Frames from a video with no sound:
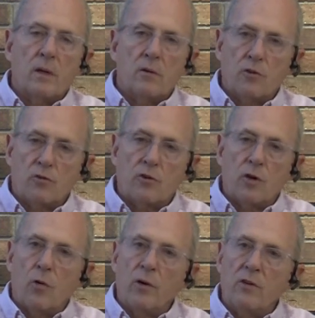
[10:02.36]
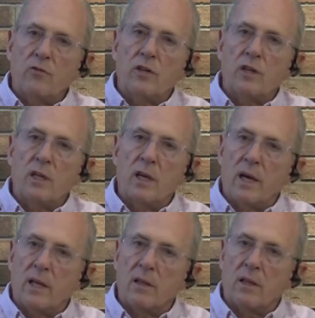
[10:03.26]
just go easy
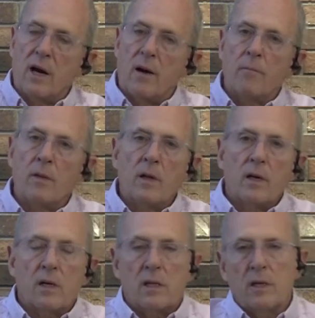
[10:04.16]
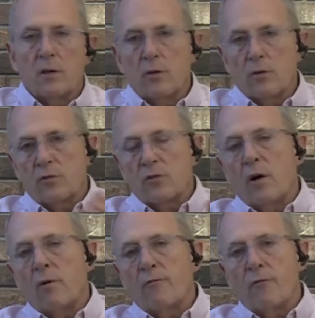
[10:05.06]
and clear
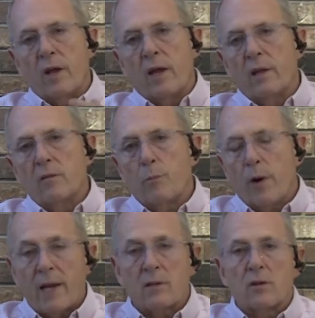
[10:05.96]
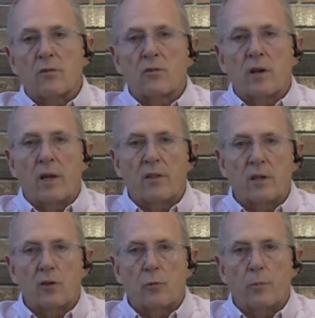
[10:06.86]
yourself and practice. I
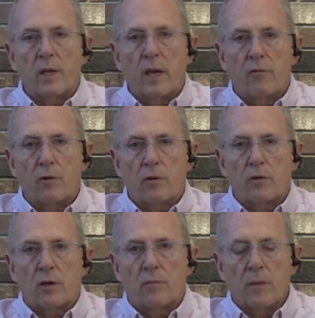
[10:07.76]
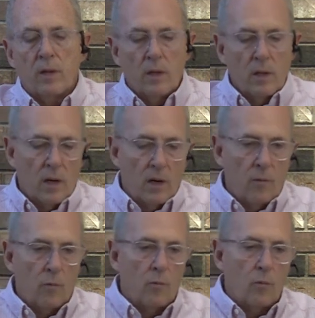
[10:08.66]
think you'll be able to
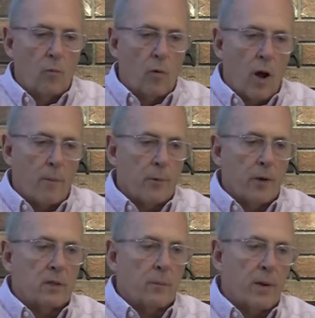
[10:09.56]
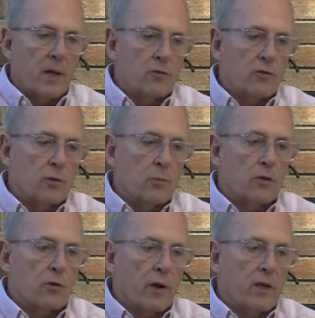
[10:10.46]
operate the pendulum with
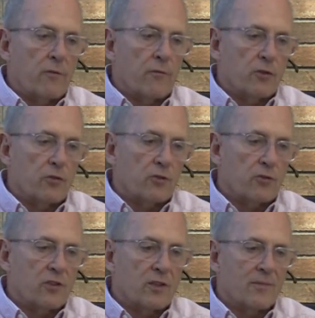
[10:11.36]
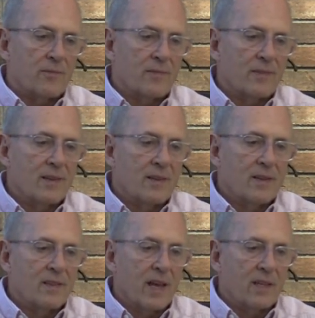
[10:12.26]
great efficiency.
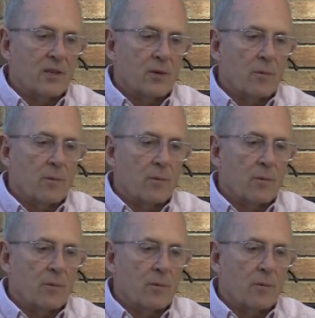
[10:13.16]
Thank you.